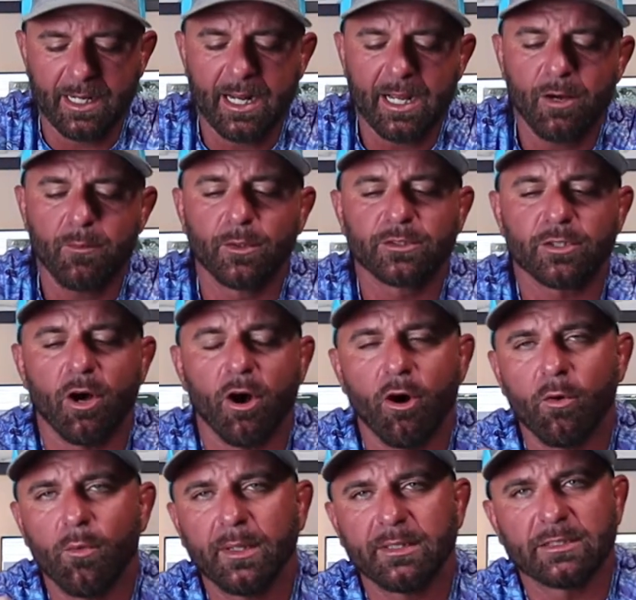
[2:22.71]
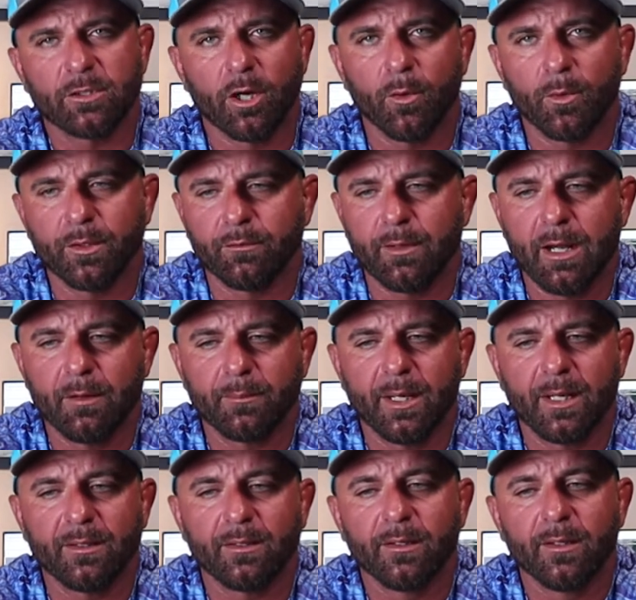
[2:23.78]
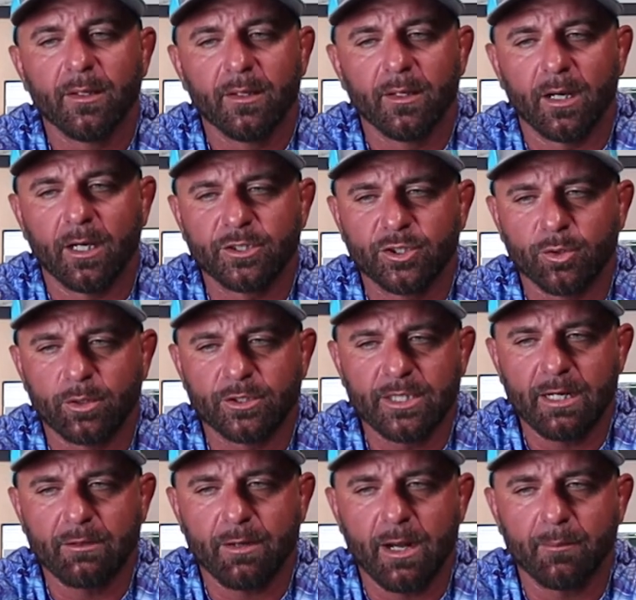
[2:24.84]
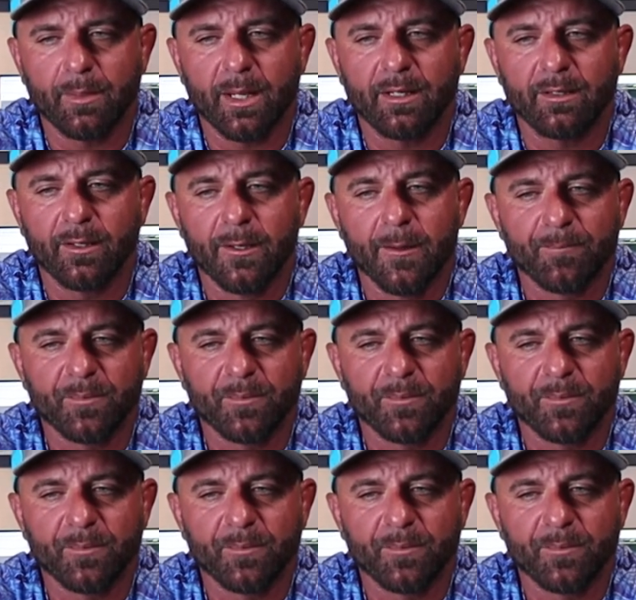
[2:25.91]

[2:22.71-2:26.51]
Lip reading: And I almost always start with a round bend, a short shank round bend.